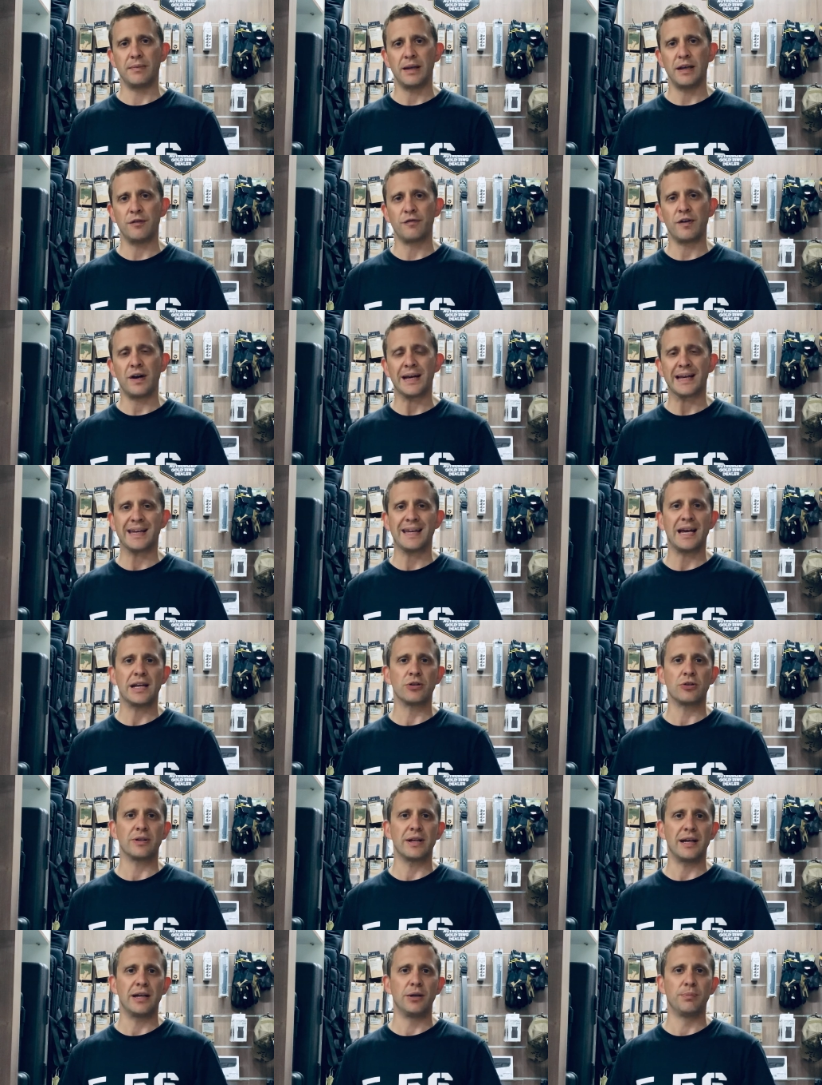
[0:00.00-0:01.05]
If I
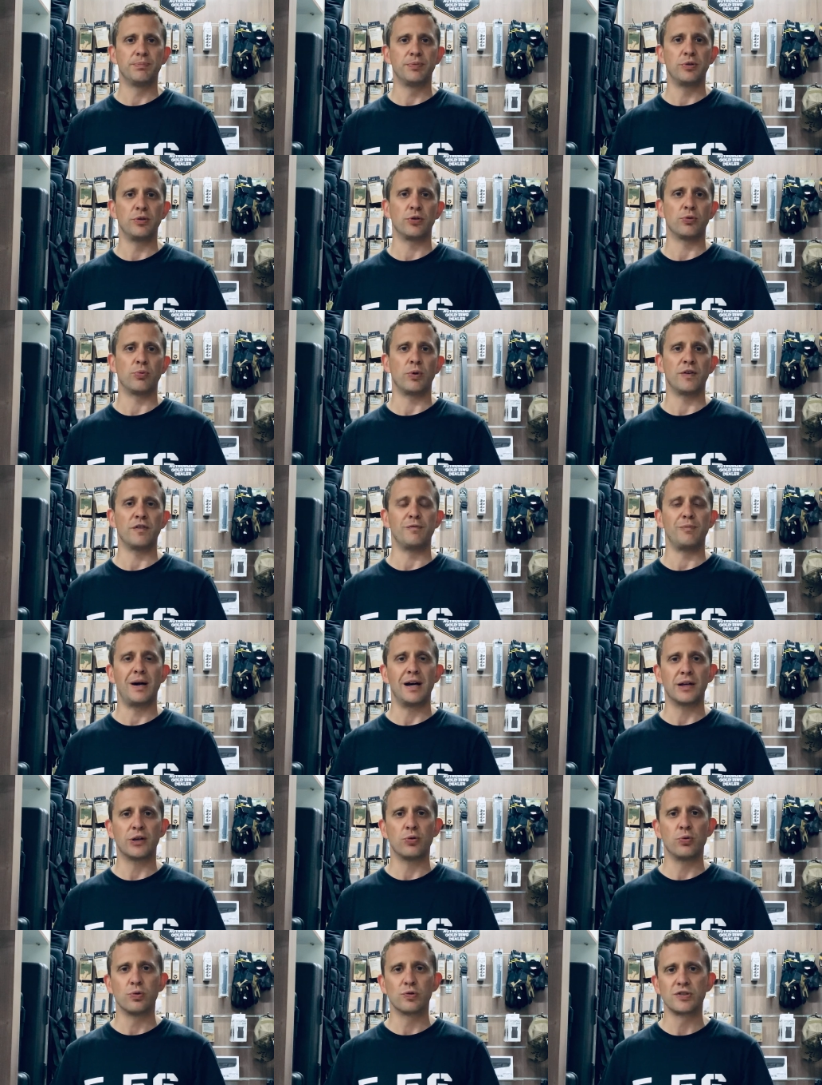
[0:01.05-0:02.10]
cannot help you on one of
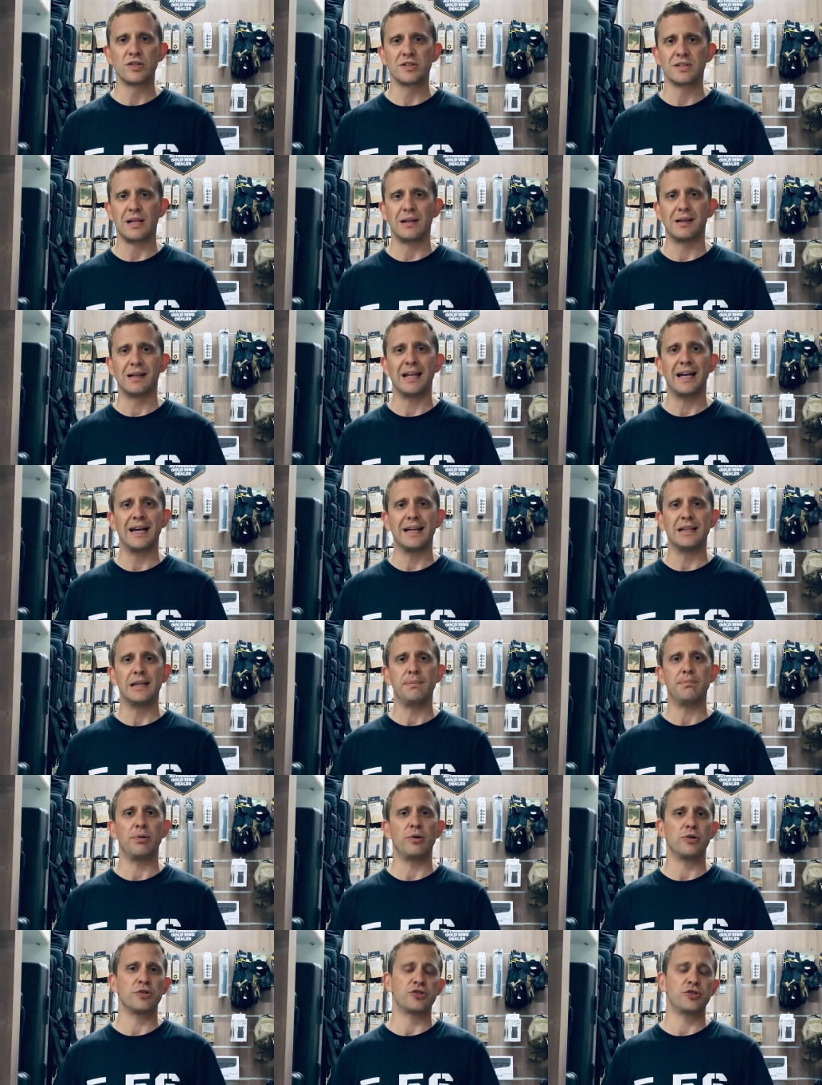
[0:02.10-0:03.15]
my courses, I'll gladly
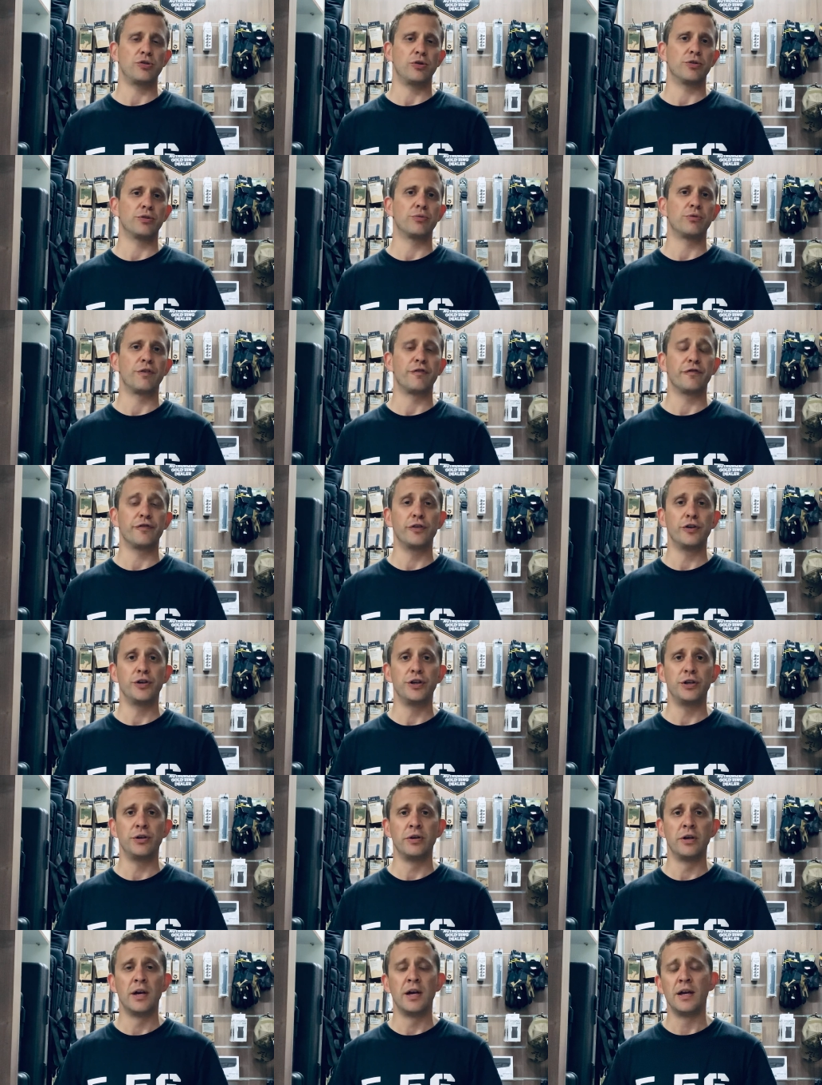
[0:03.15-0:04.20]
pass you on and refer
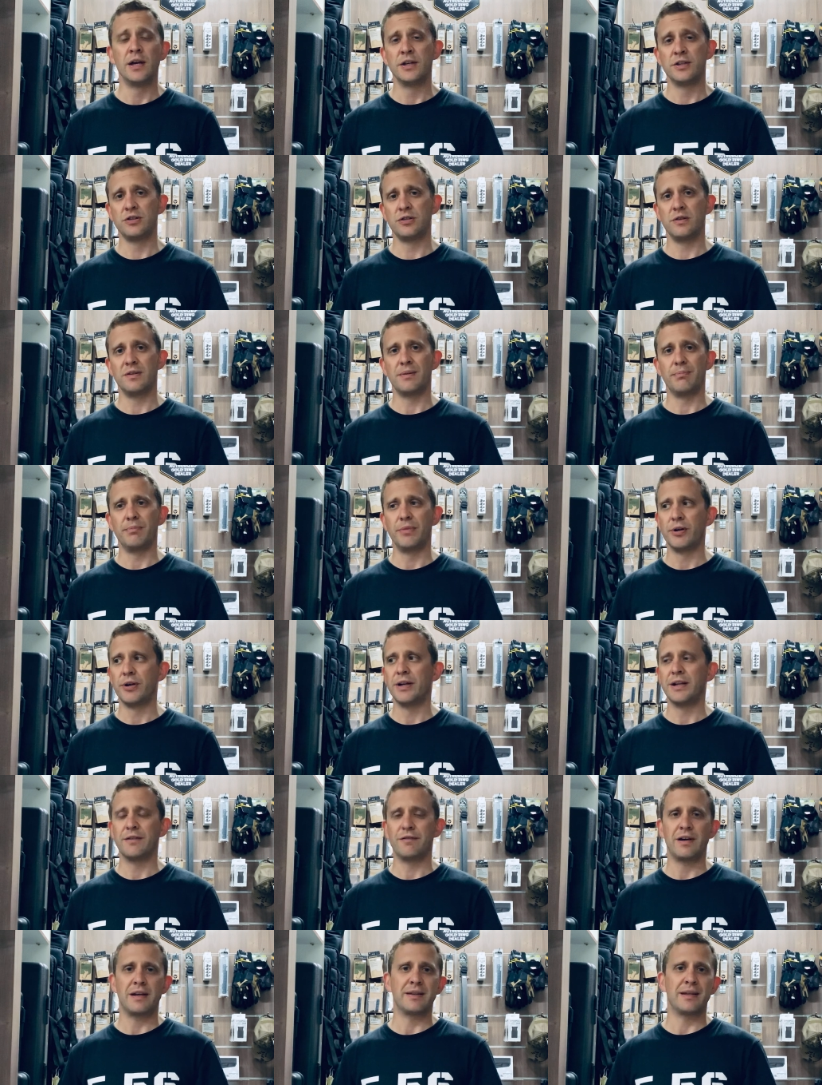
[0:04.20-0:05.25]
you to the
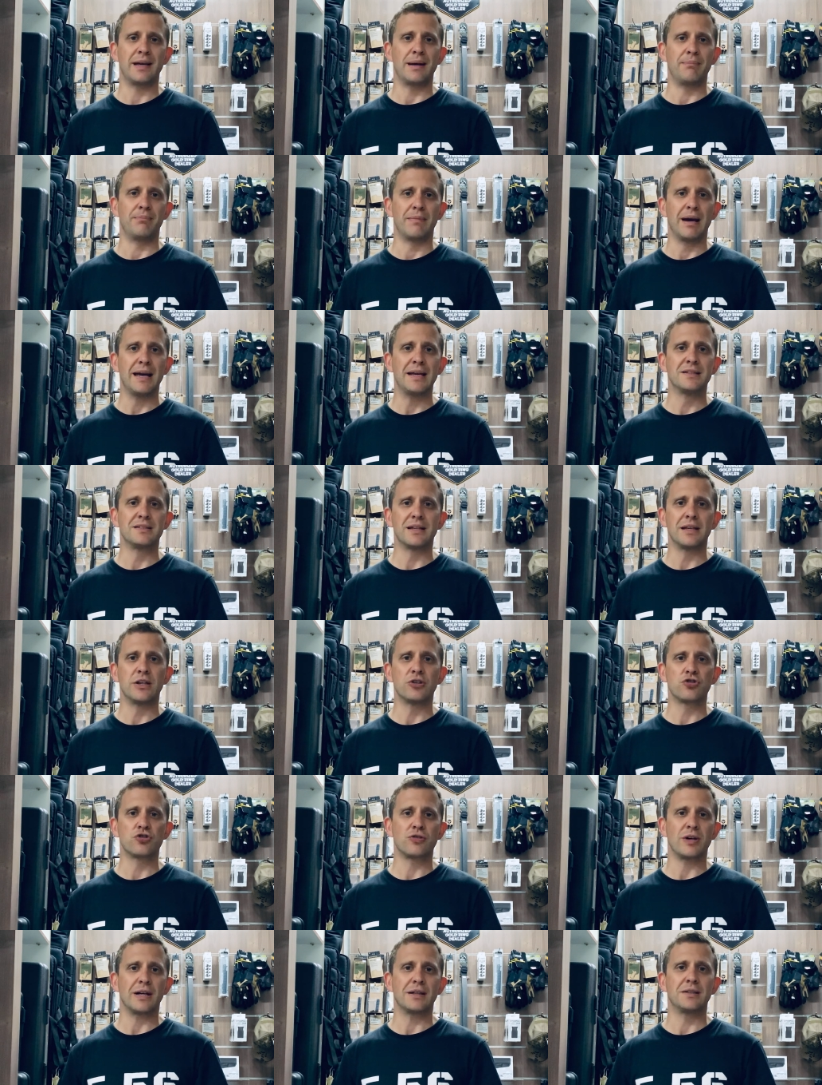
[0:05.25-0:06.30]
myriad of other amazing
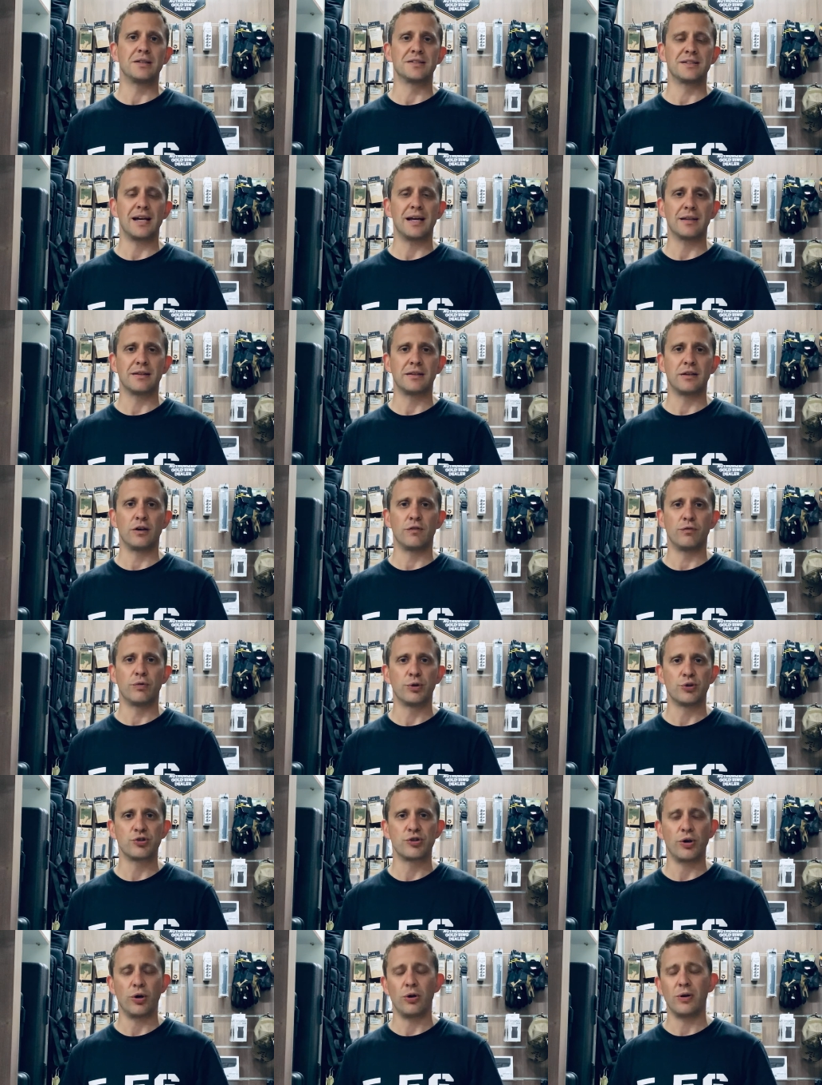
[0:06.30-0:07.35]
instructors out there, of
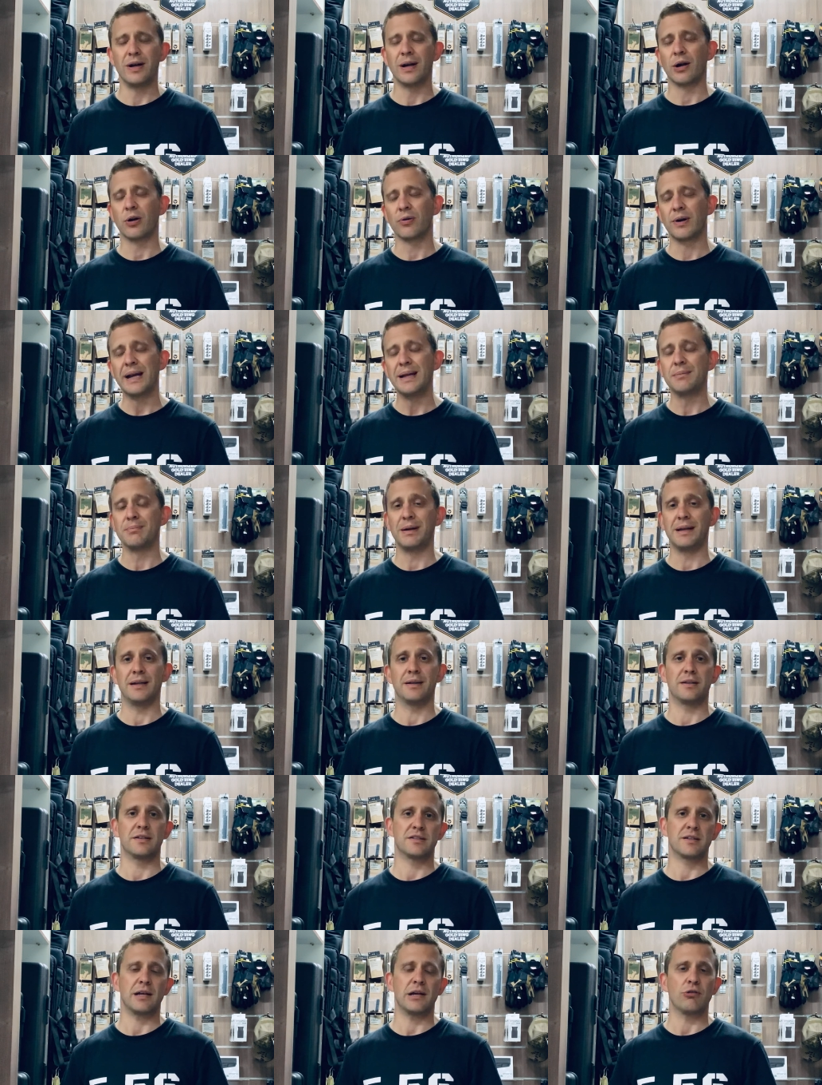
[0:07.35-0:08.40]
which there are a great many in
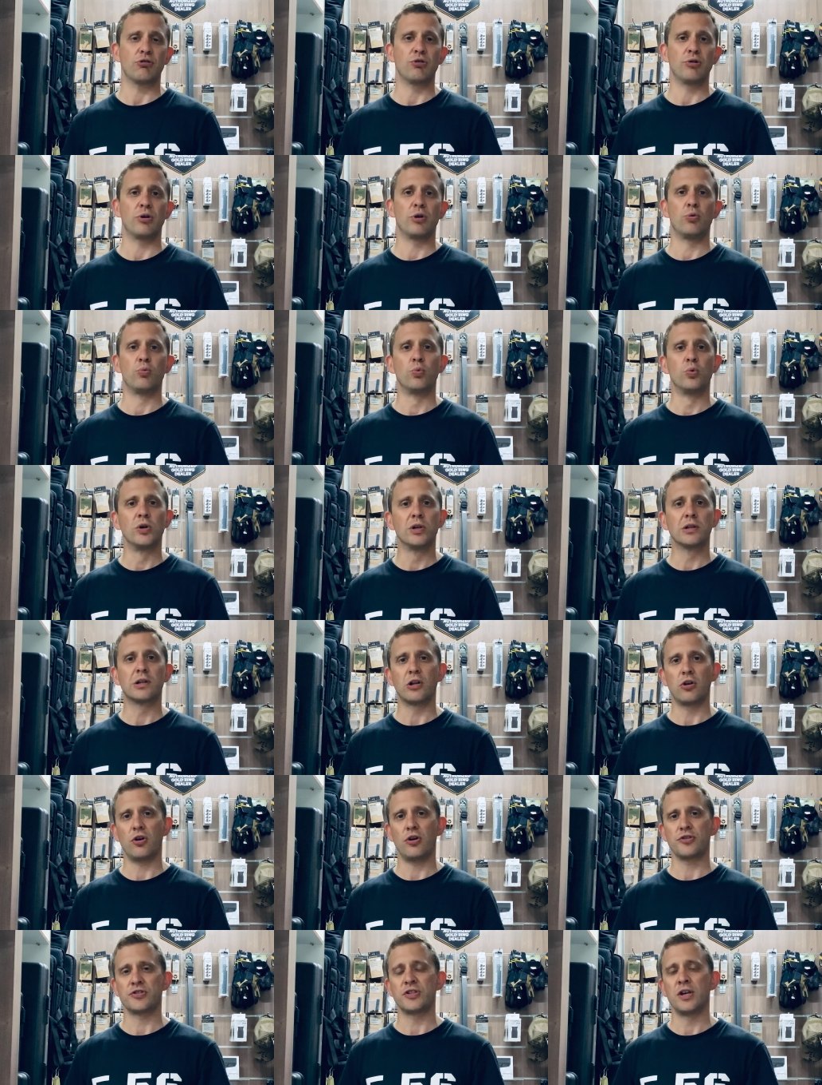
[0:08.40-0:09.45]
this country, are
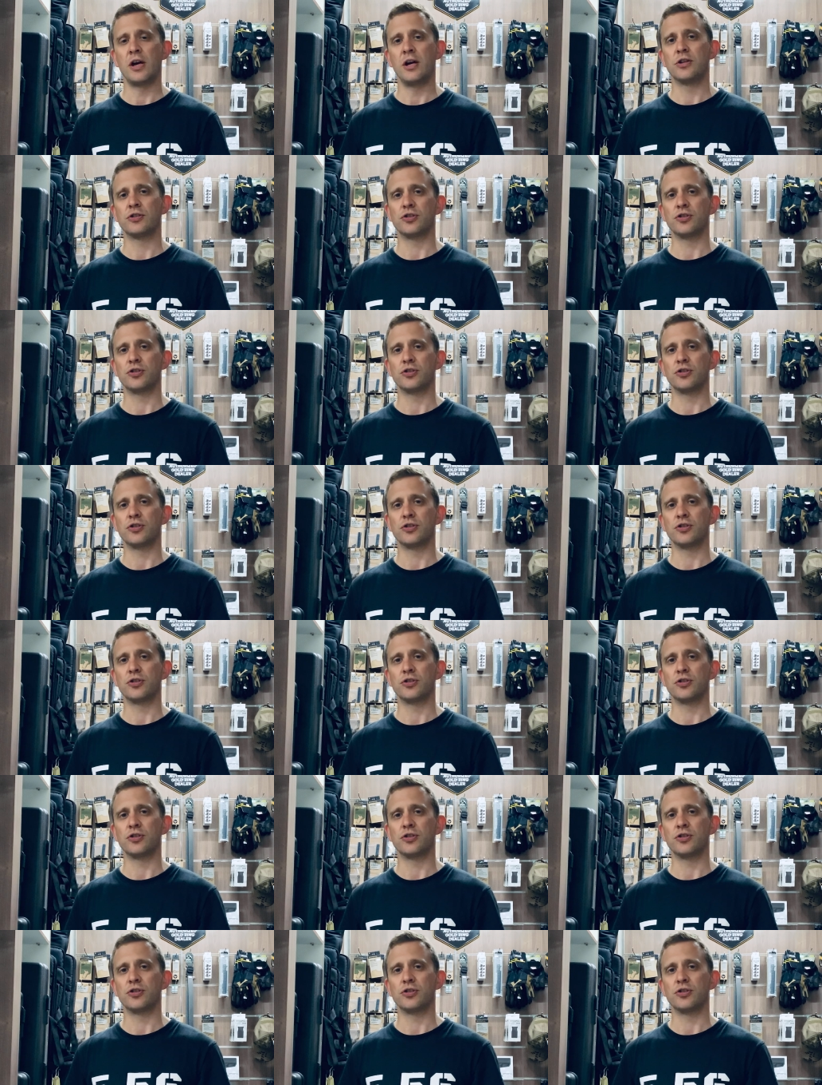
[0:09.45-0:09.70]
world-class,